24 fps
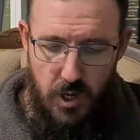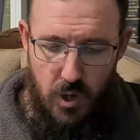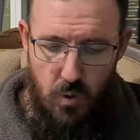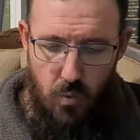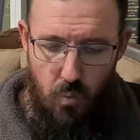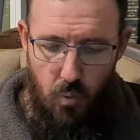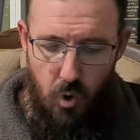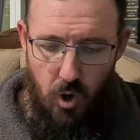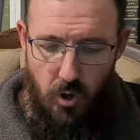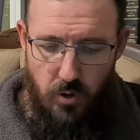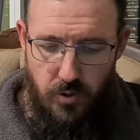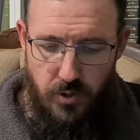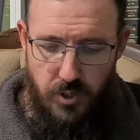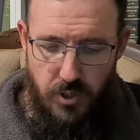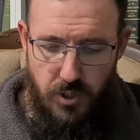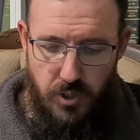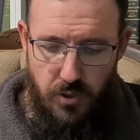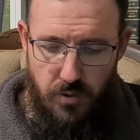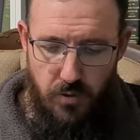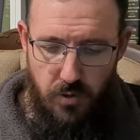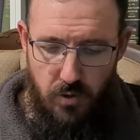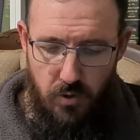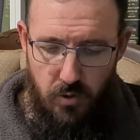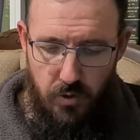Woe to
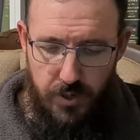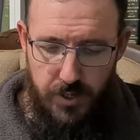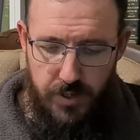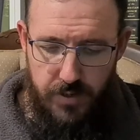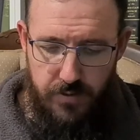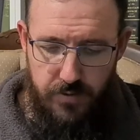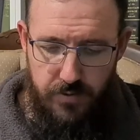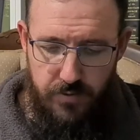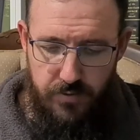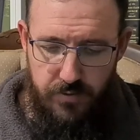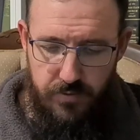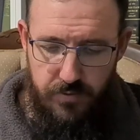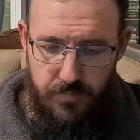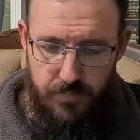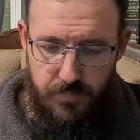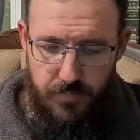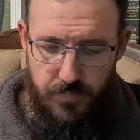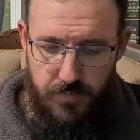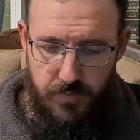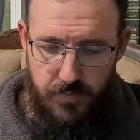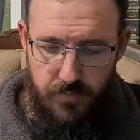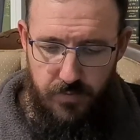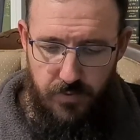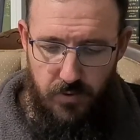you, lawyers,
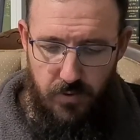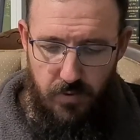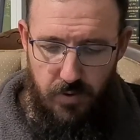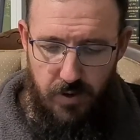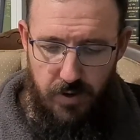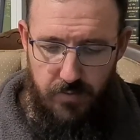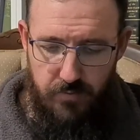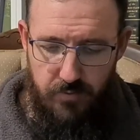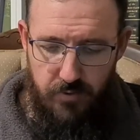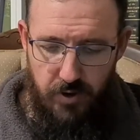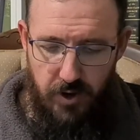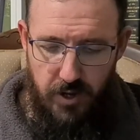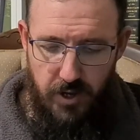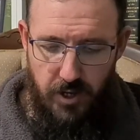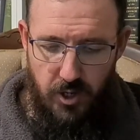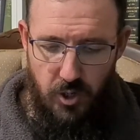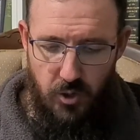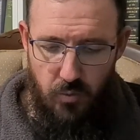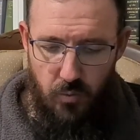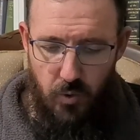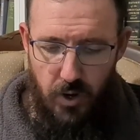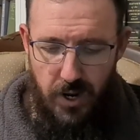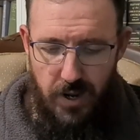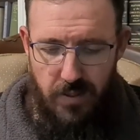for you have taken
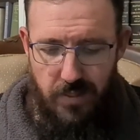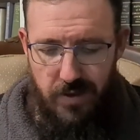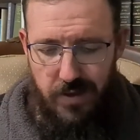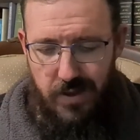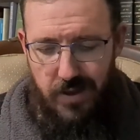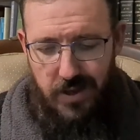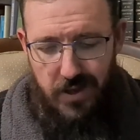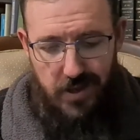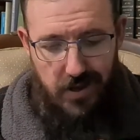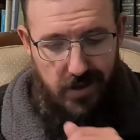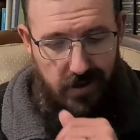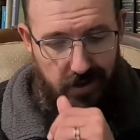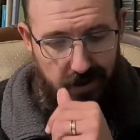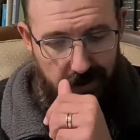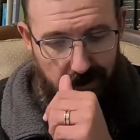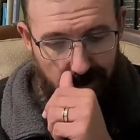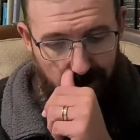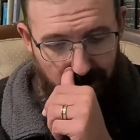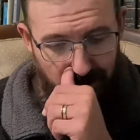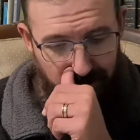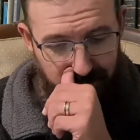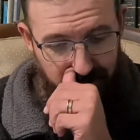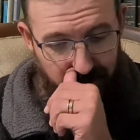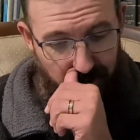away the key
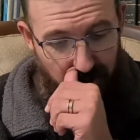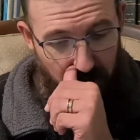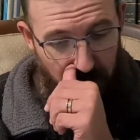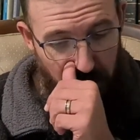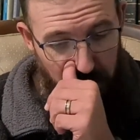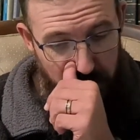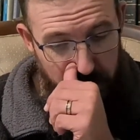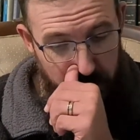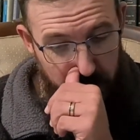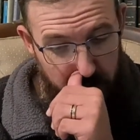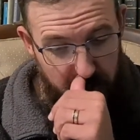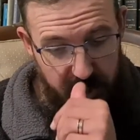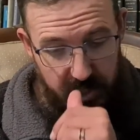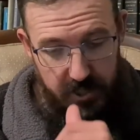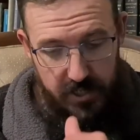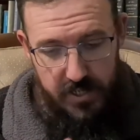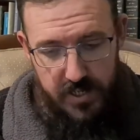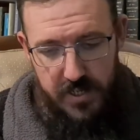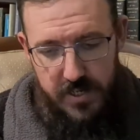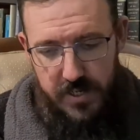of knowledge.